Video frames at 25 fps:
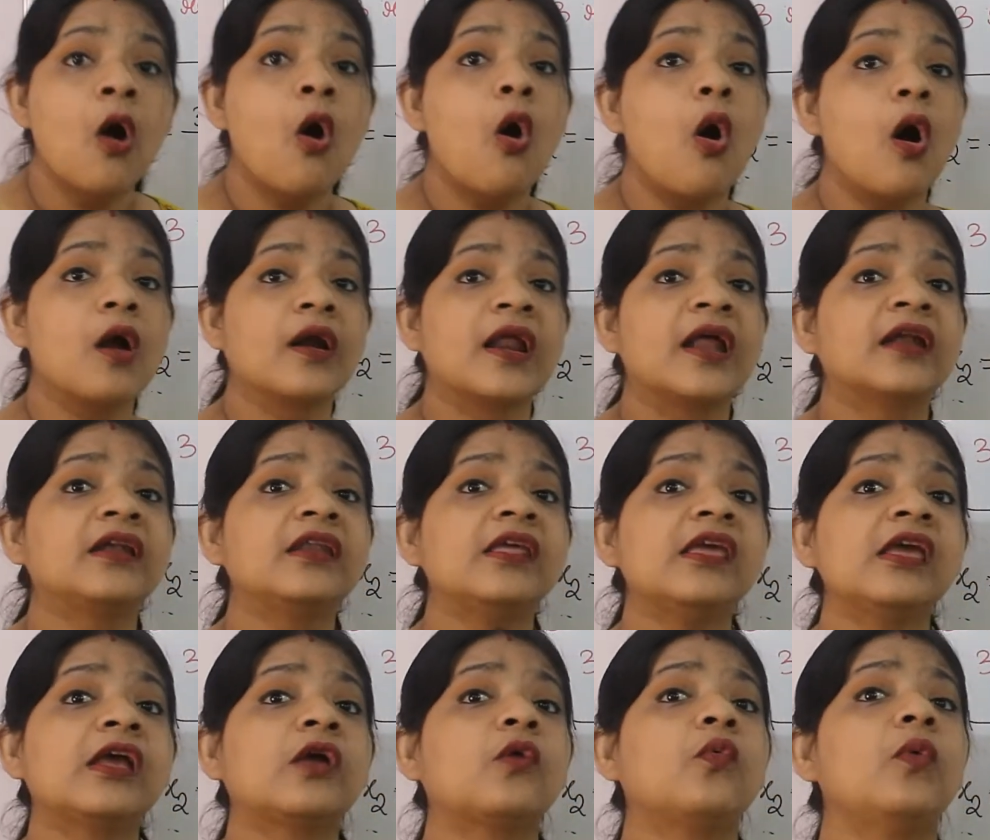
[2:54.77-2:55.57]
or
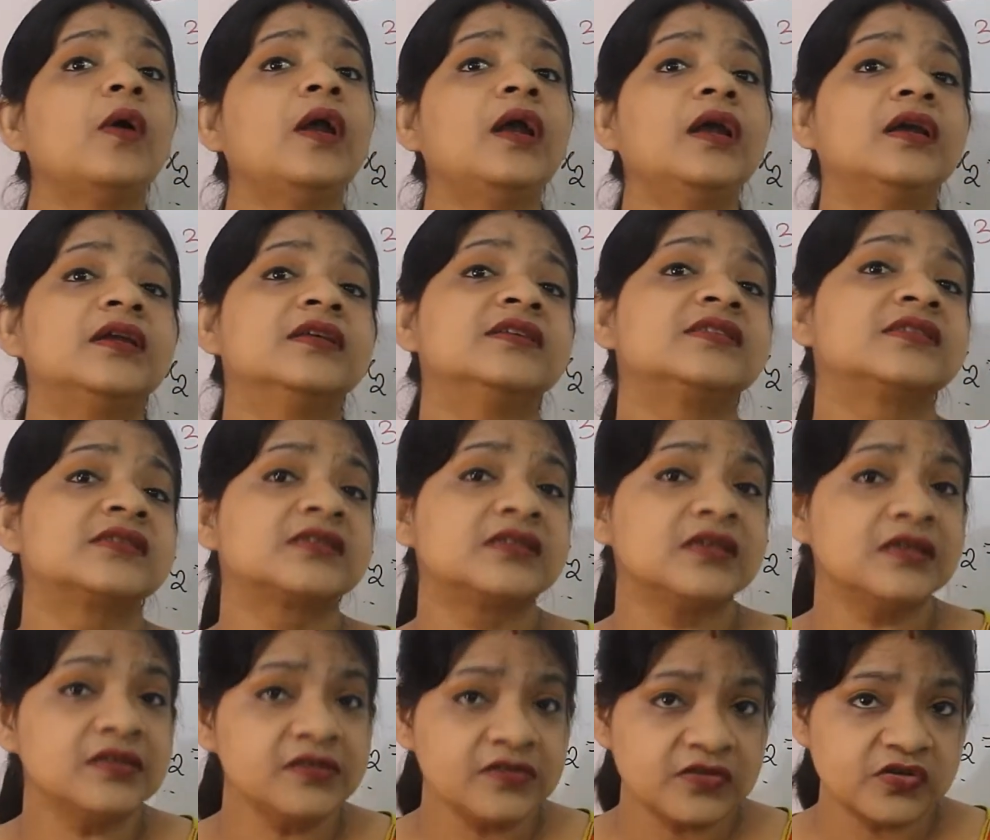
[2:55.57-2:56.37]
at equal
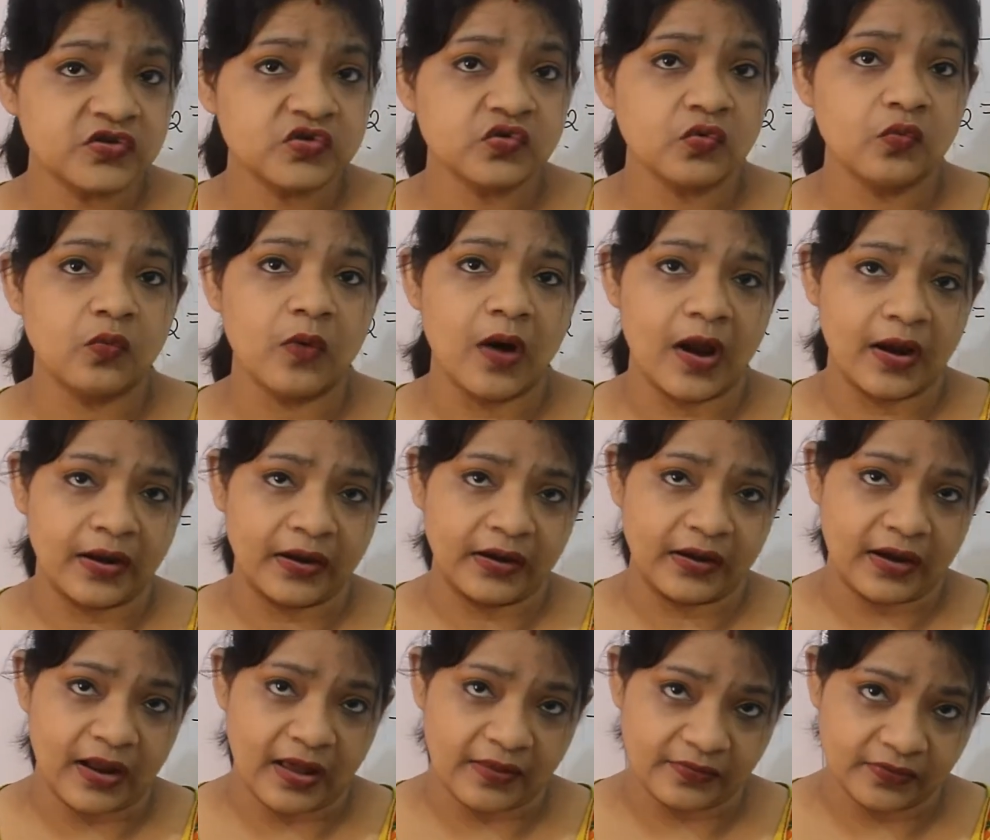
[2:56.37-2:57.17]
distance to
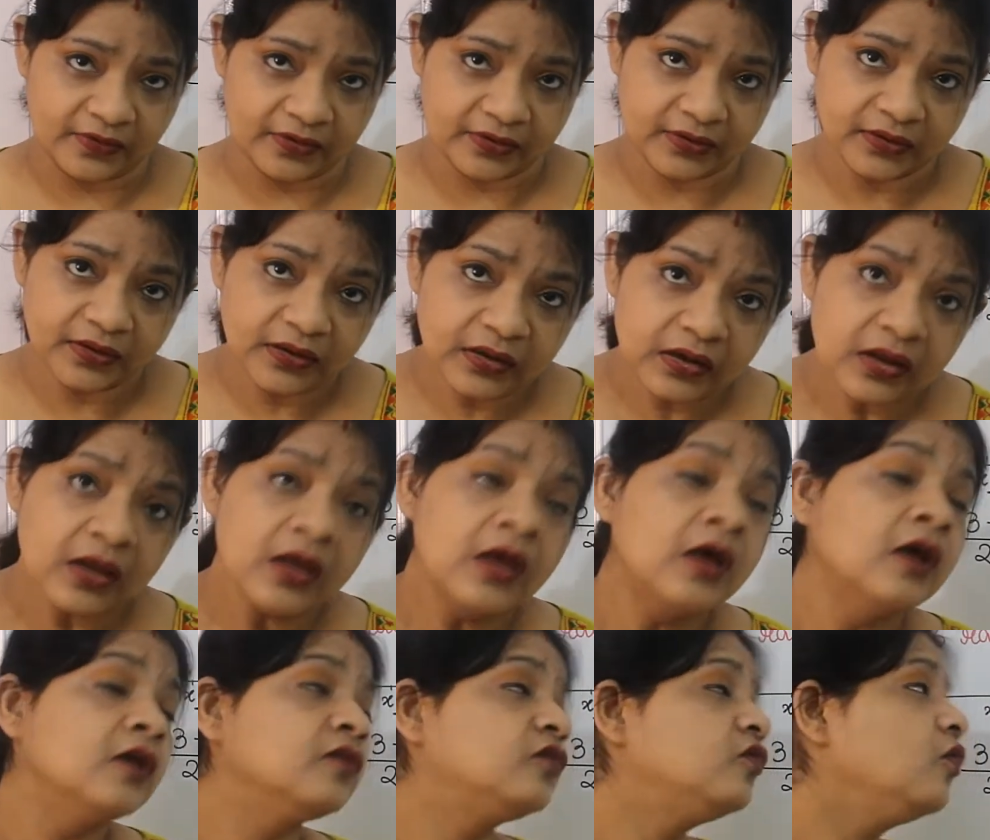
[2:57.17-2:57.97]
one another,
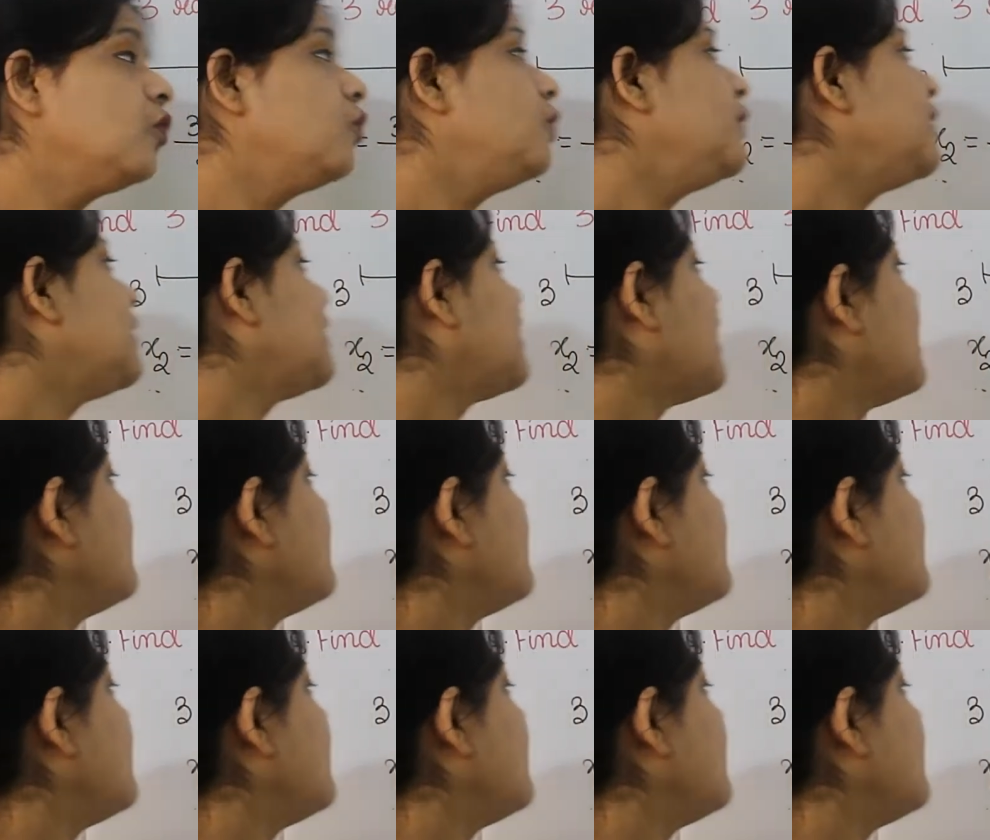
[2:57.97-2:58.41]
so we